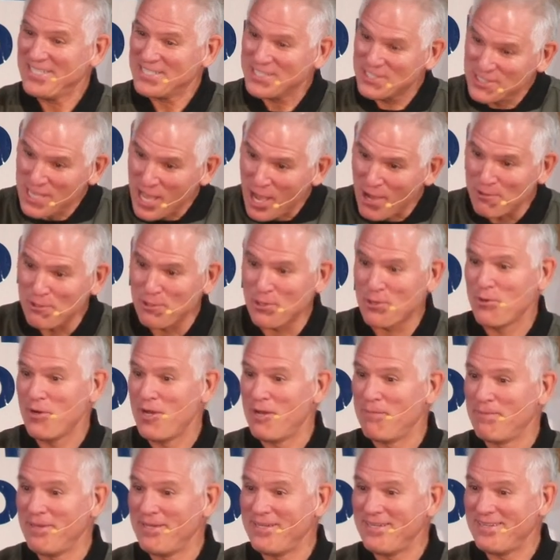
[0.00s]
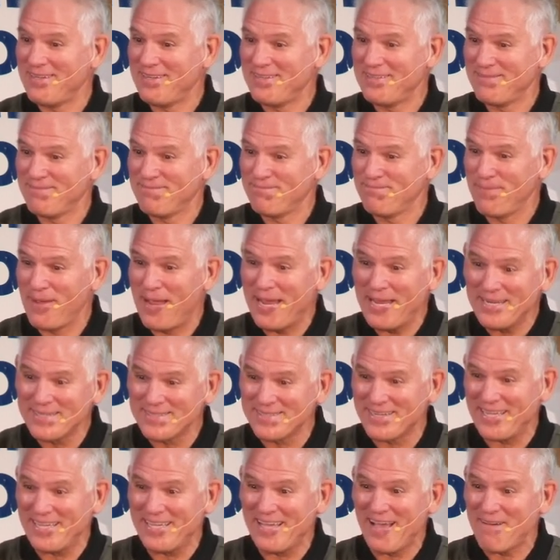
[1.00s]
sound equipment,
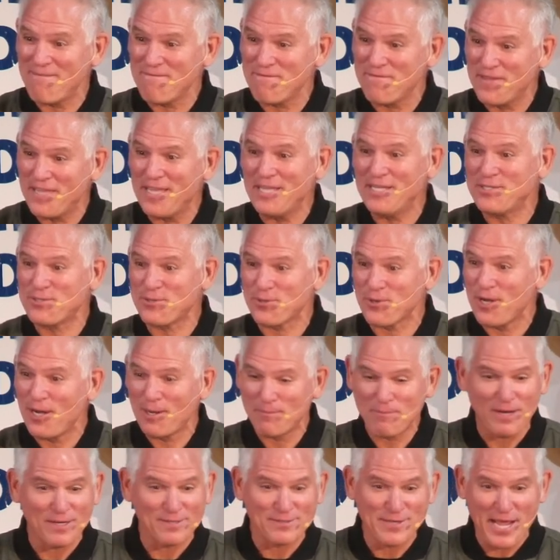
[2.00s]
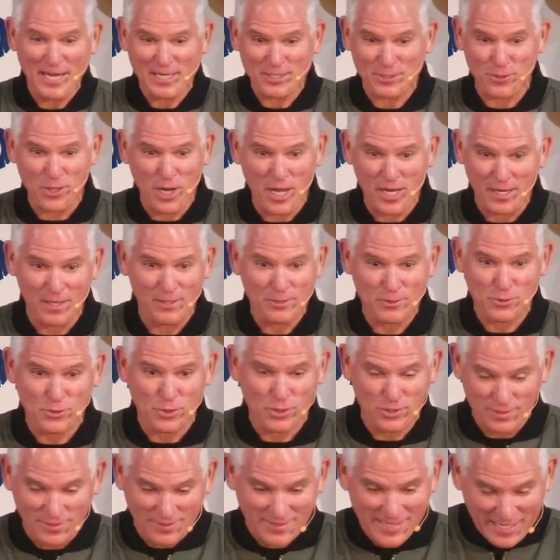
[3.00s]
mainly a V-drum
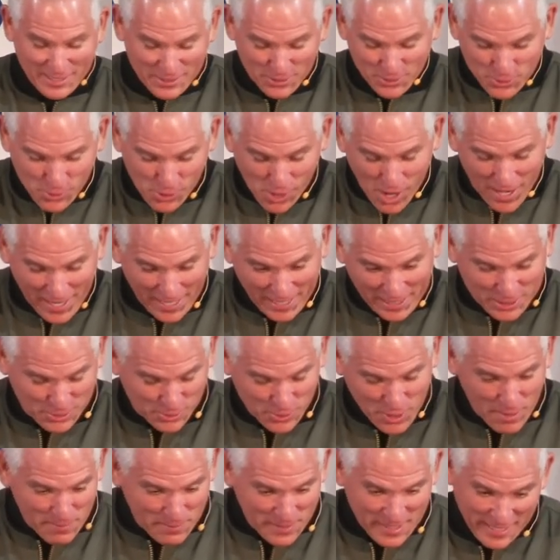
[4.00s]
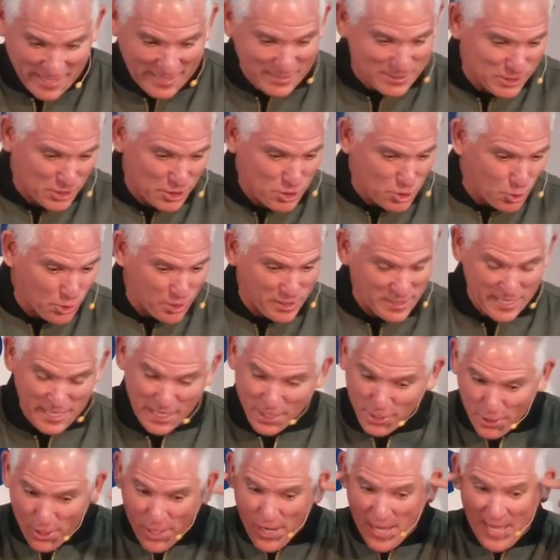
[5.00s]
electronic drum kit so you can
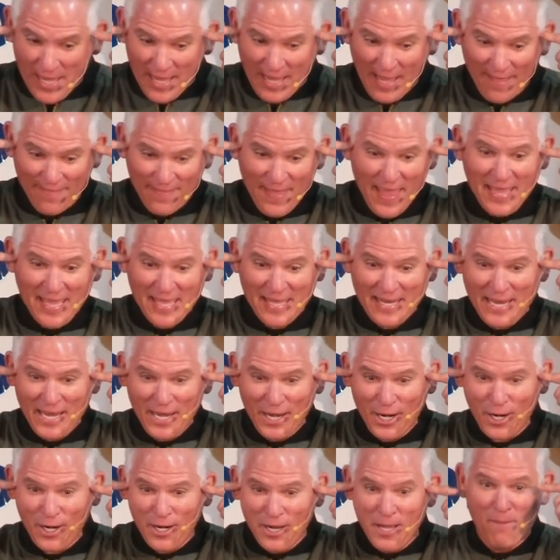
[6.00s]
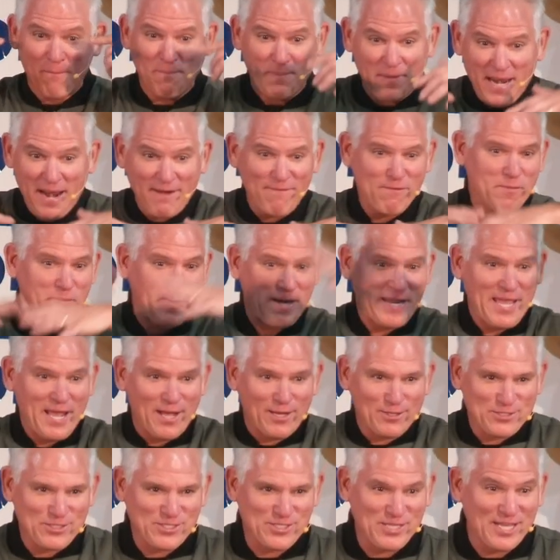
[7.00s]
hear and they can hear, but everybody
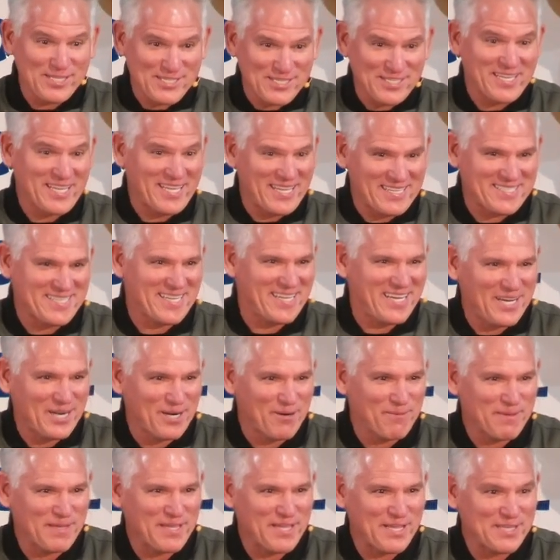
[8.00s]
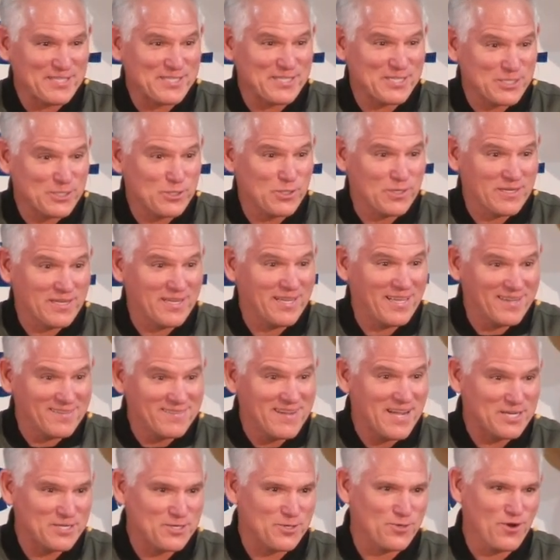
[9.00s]
else doesn't get to hear because it's
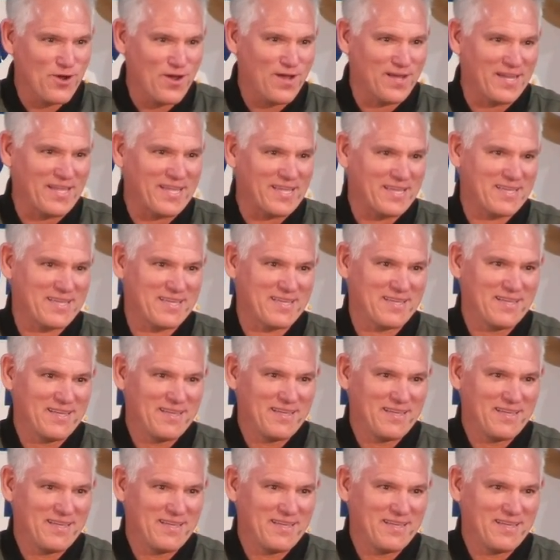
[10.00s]
electronic,